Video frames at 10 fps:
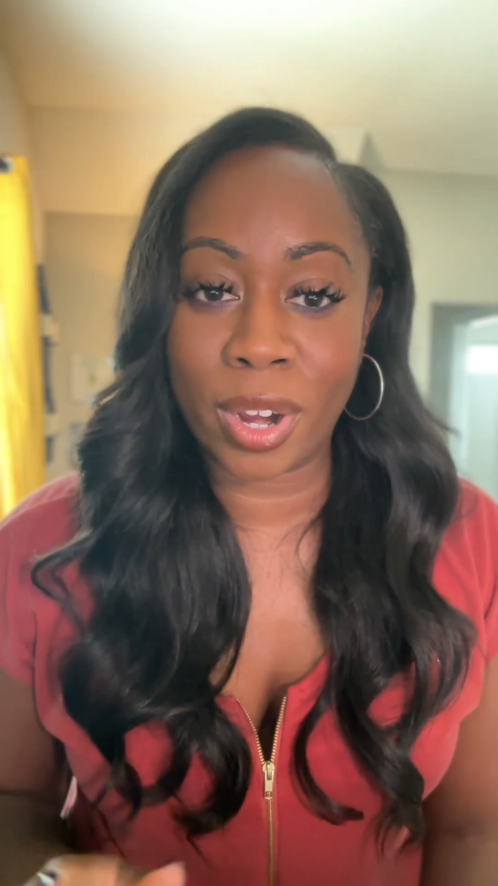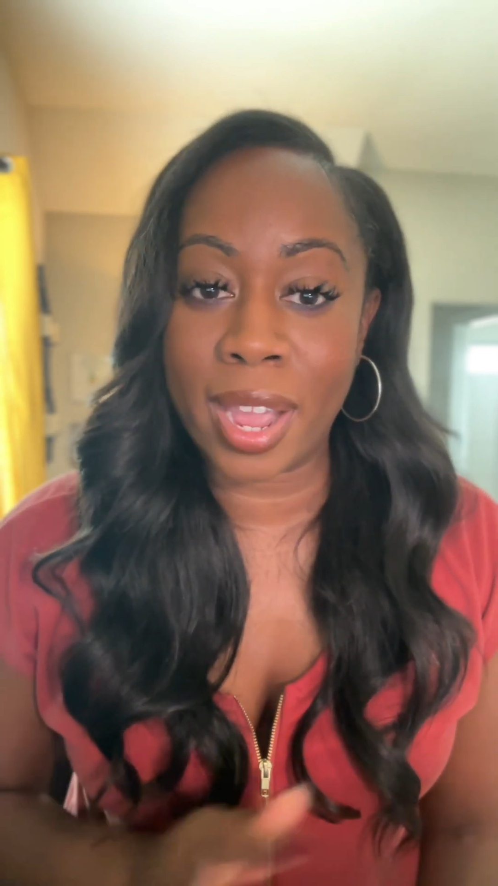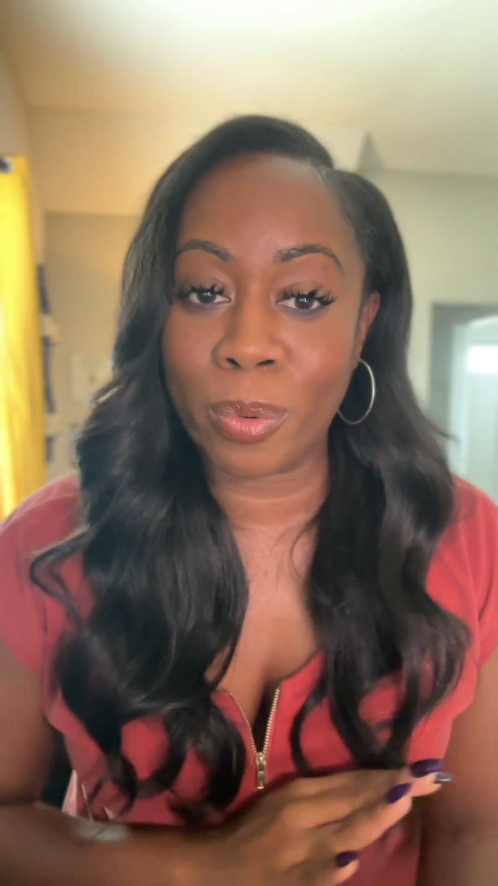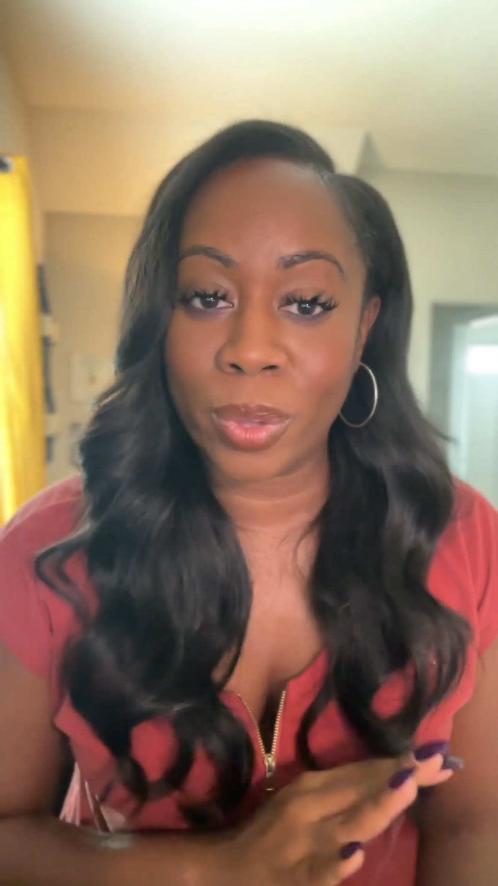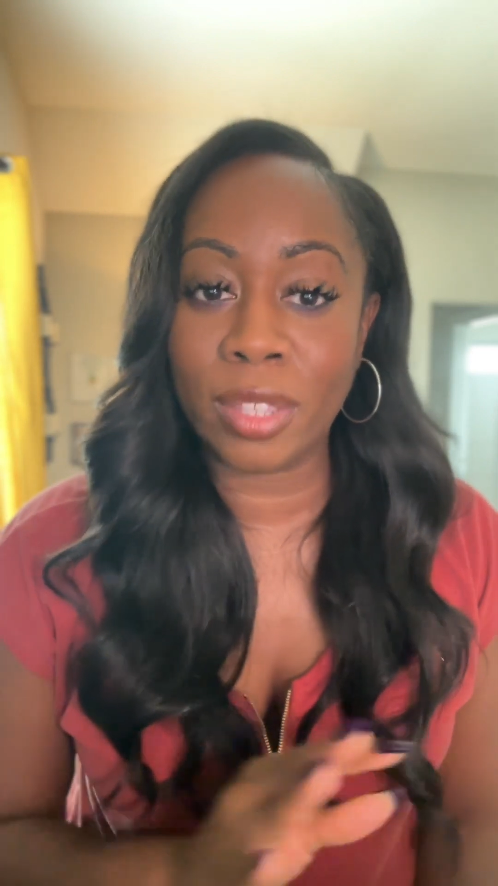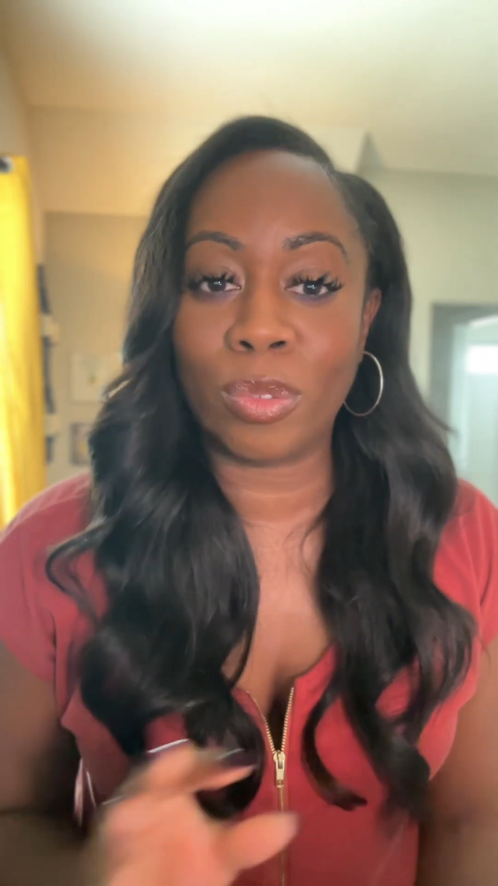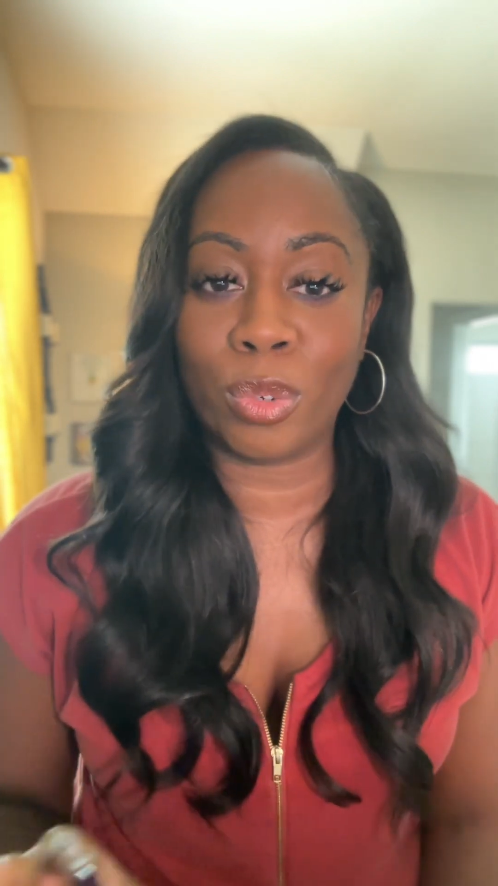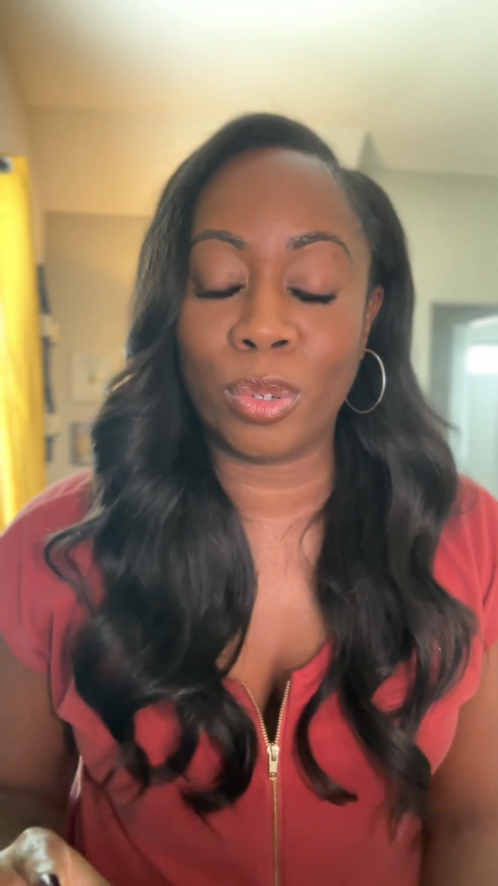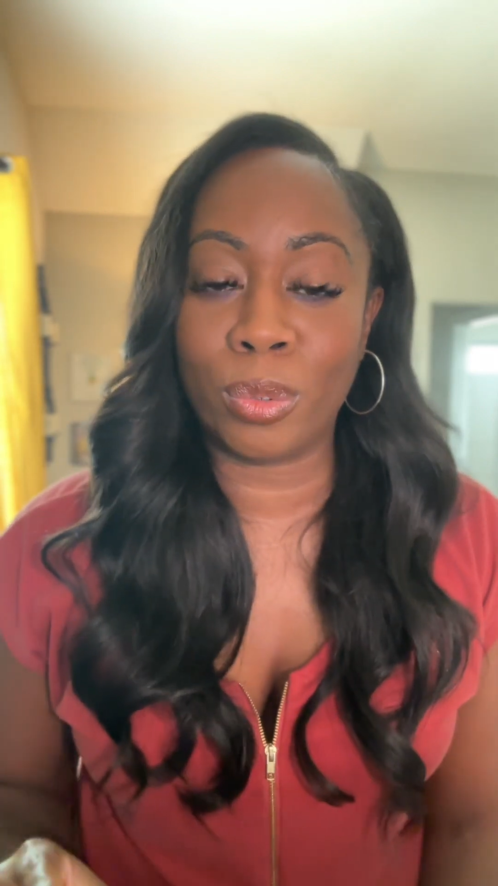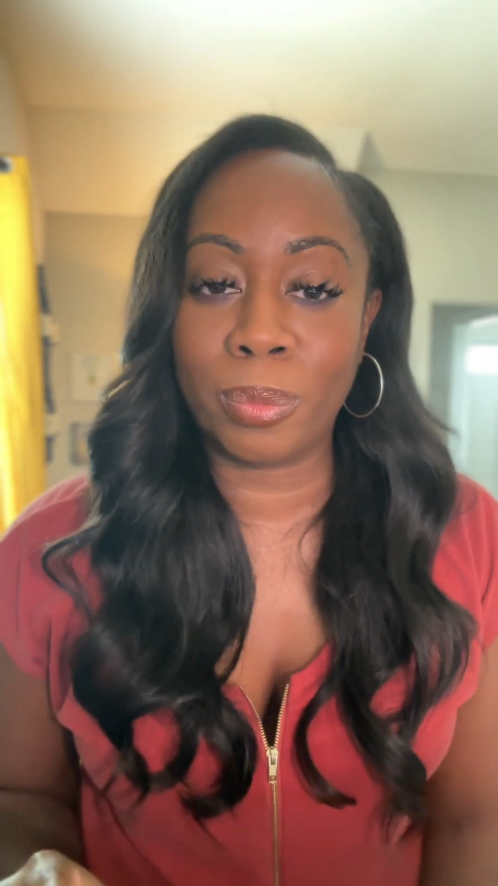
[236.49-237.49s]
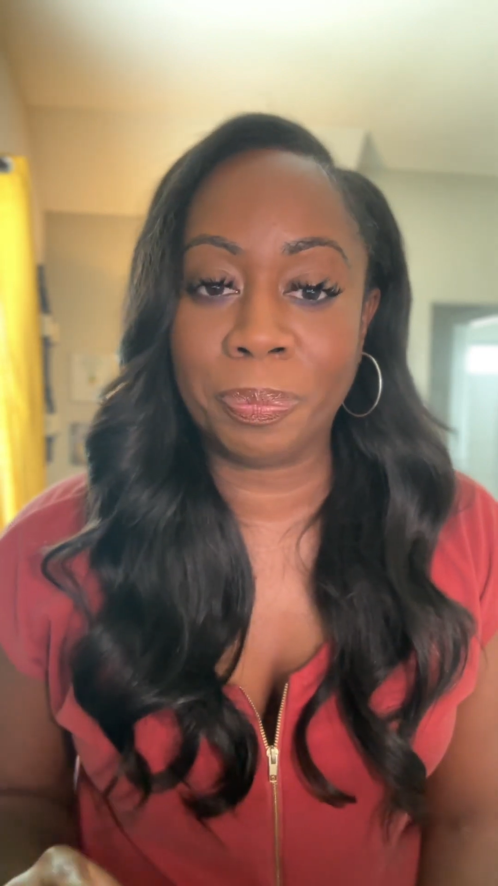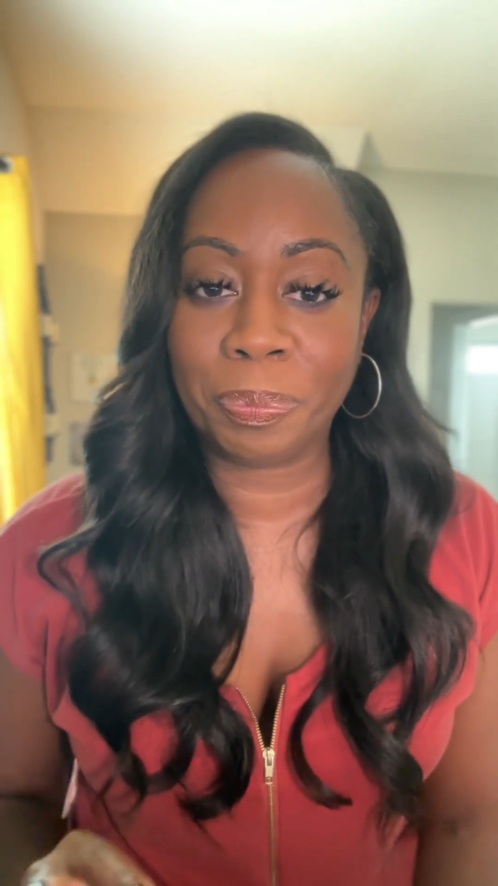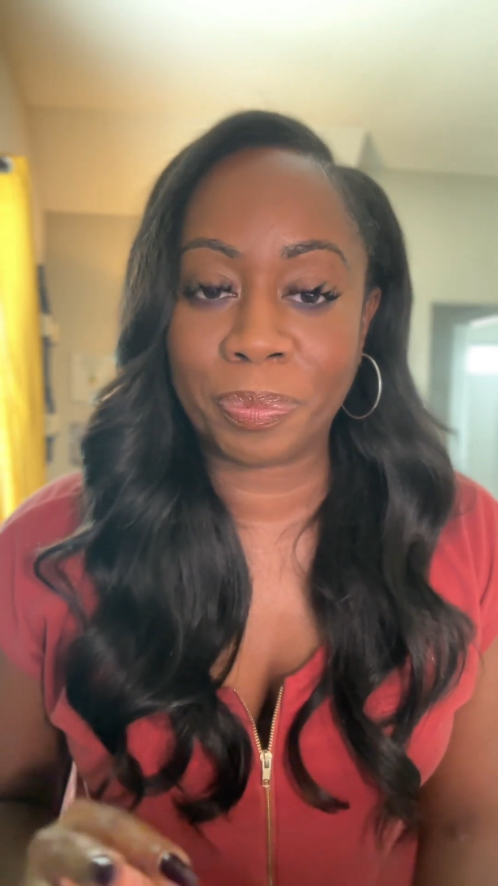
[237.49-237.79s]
where I went through